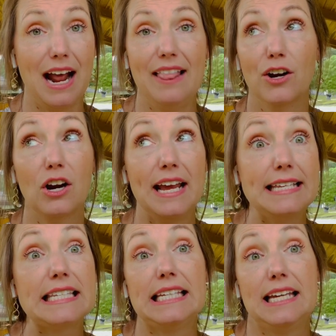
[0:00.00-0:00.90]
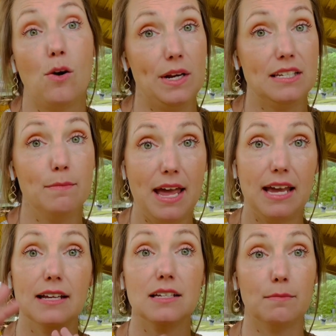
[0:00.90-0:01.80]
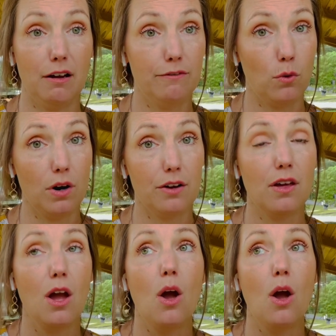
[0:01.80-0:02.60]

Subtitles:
and they're easily going to make it to my 4th